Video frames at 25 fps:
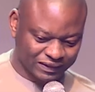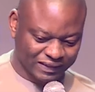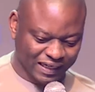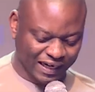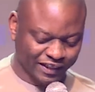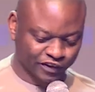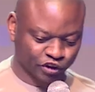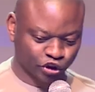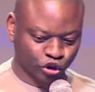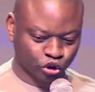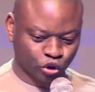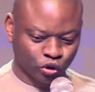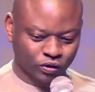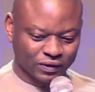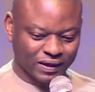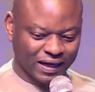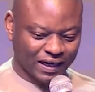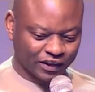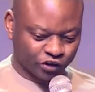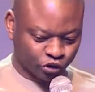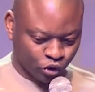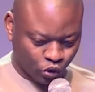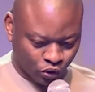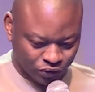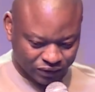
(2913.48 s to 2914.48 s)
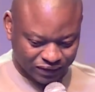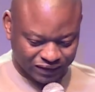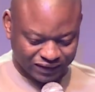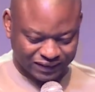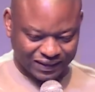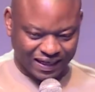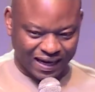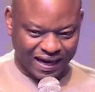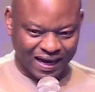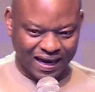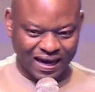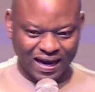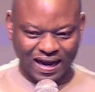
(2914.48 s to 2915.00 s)
their shoulders, holding
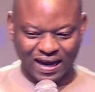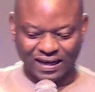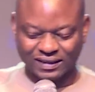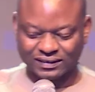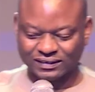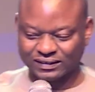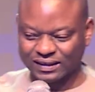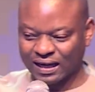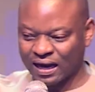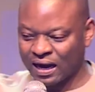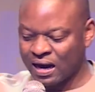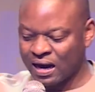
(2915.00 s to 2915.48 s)
their hands,